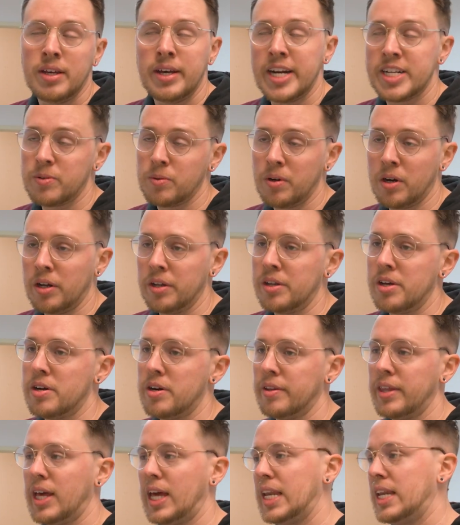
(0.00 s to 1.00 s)
As we all
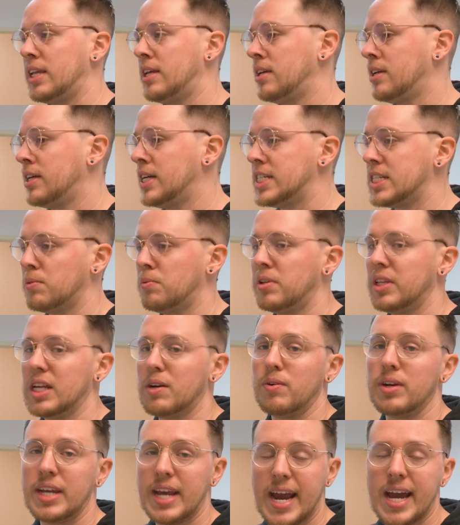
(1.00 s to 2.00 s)
know, that isn't really
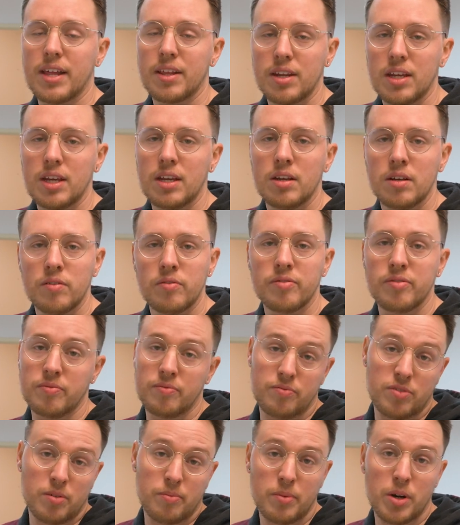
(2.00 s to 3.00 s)
a reality
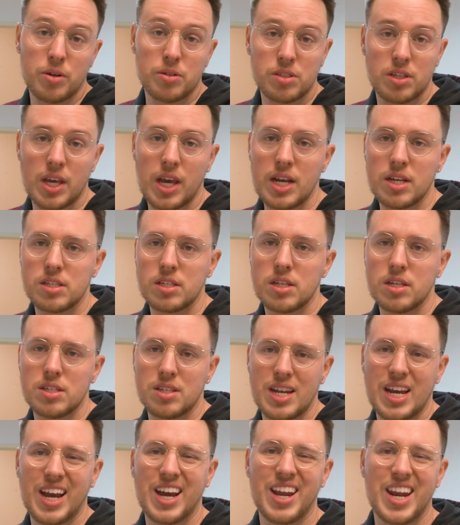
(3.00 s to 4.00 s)
for most cases,
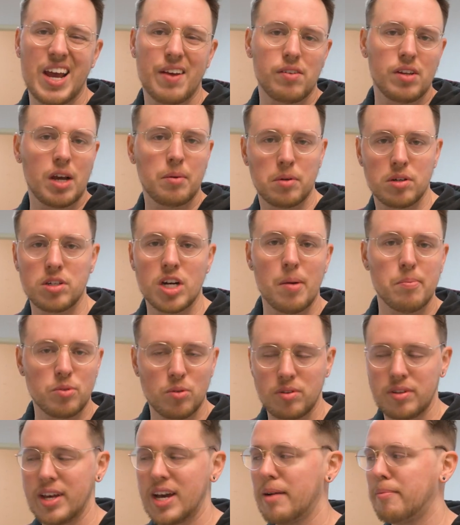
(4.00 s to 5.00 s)
and I kind of have to come to terms
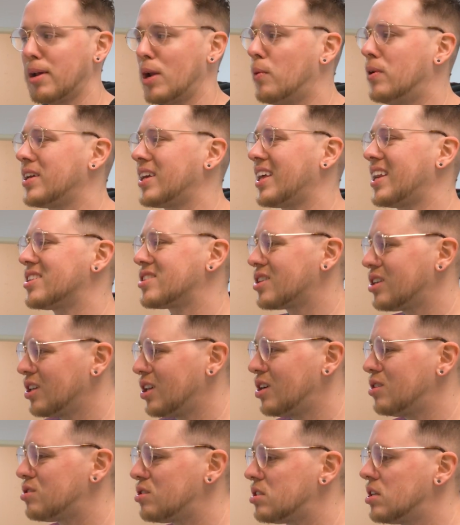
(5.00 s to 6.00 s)
with that, but I want to get as
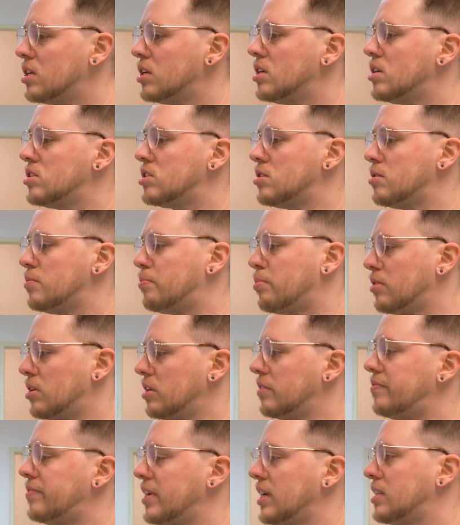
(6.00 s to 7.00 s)
close to
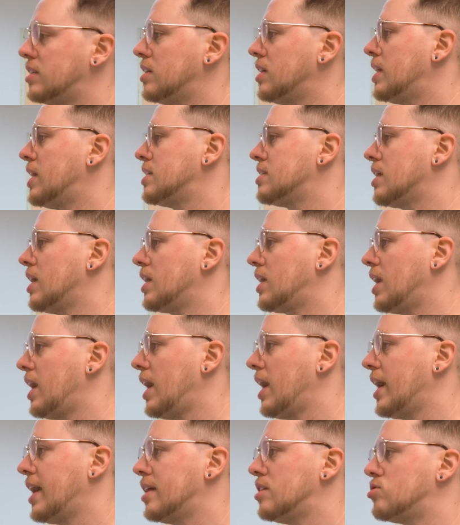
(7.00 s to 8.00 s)
perfect as I
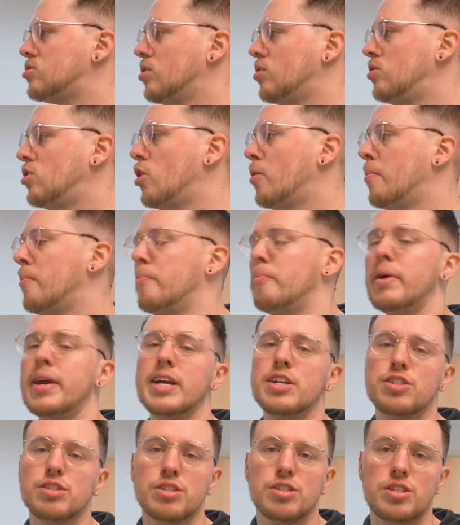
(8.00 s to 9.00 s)
can, so no
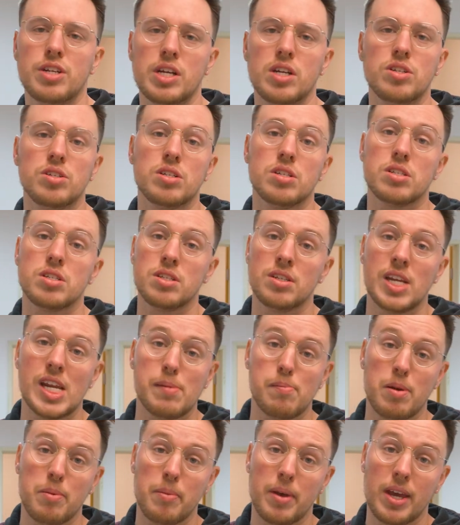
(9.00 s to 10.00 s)
major changes need
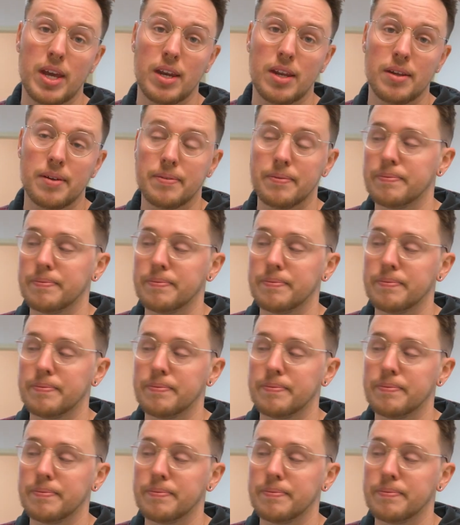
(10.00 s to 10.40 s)
to be made.